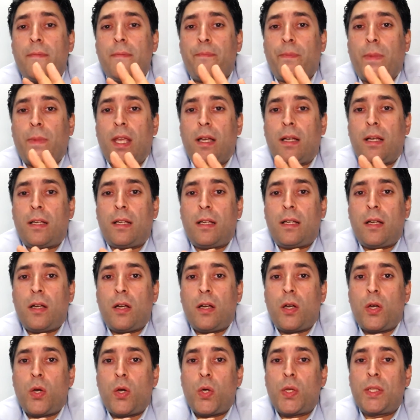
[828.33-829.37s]

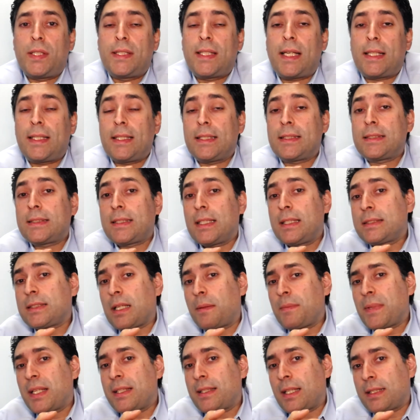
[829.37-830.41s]
There is still
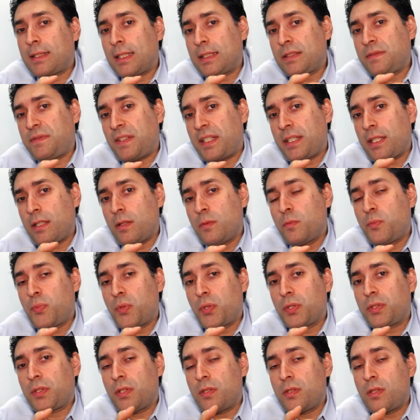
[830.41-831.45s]
something that is very
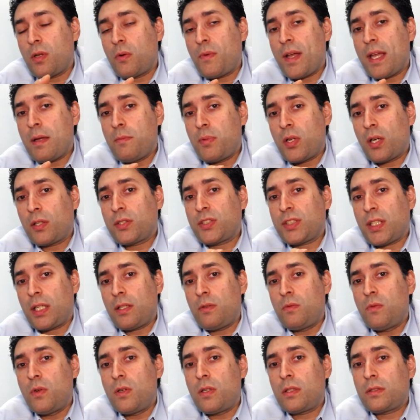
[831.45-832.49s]
important. The way
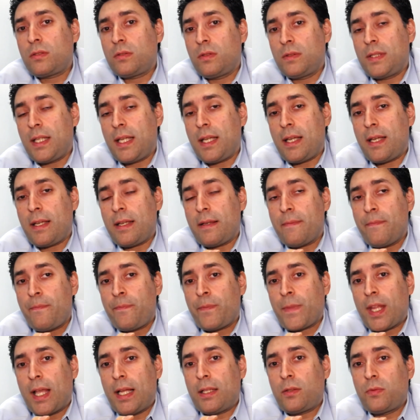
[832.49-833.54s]
blockchain works today,
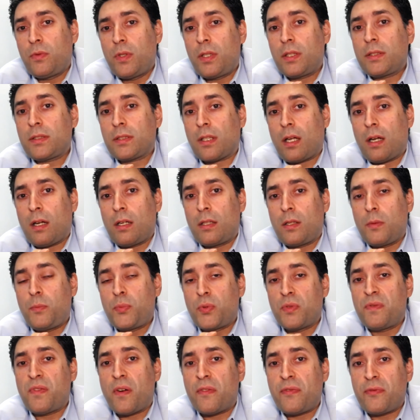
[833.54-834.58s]
it works on
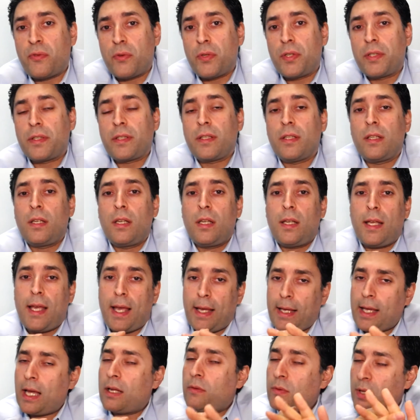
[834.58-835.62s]
proof of work.
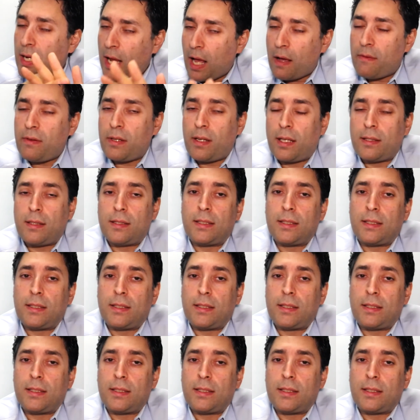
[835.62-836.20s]
Again, we'll have another